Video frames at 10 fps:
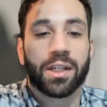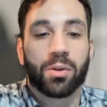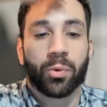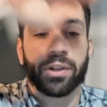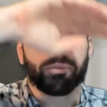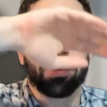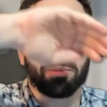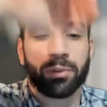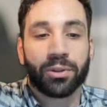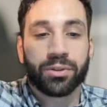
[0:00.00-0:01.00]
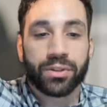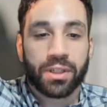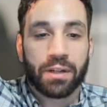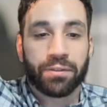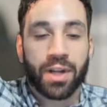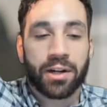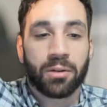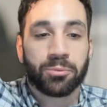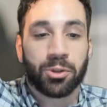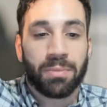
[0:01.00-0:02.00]
where the bubbles have gone
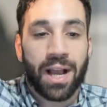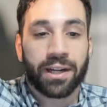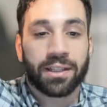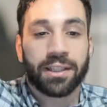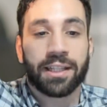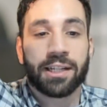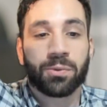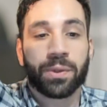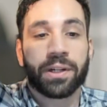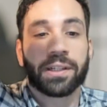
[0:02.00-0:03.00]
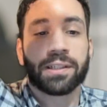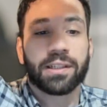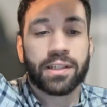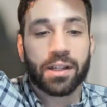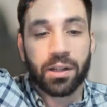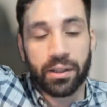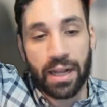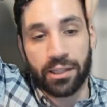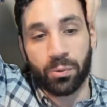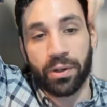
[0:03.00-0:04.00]
up dramatically. That's where
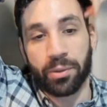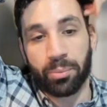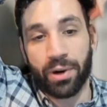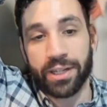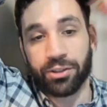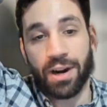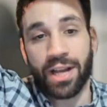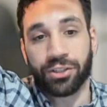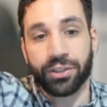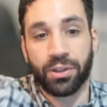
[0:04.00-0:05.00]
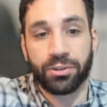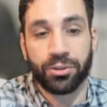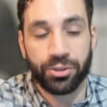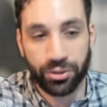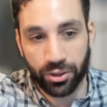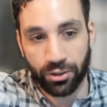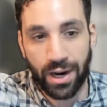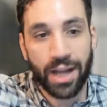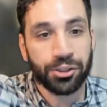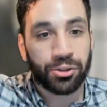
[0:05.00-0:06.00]
the price crash has also
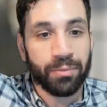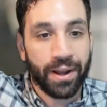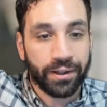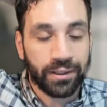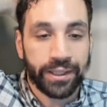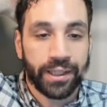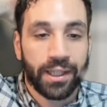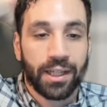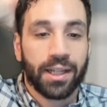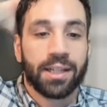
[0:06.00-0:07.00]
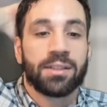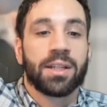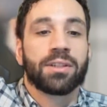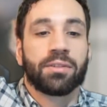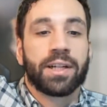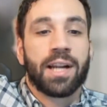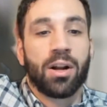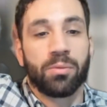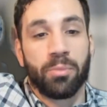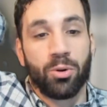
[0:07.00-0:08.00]
crashed dramatically. And since right
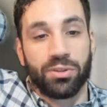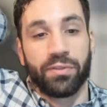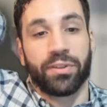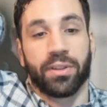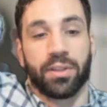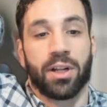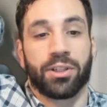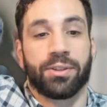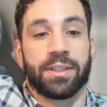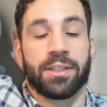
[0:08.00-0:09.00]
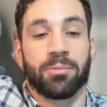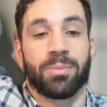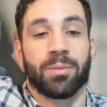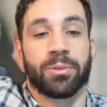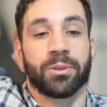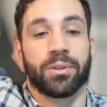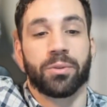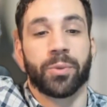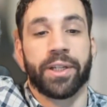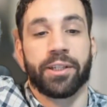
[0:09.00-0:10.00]
now most of the countries in the bubble,
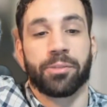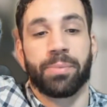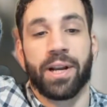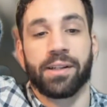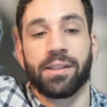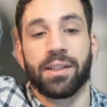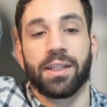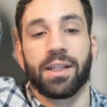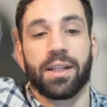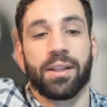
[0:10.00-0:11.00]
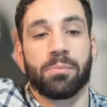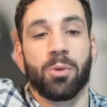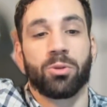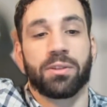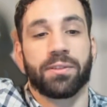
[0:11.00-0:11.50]
we can expect that most of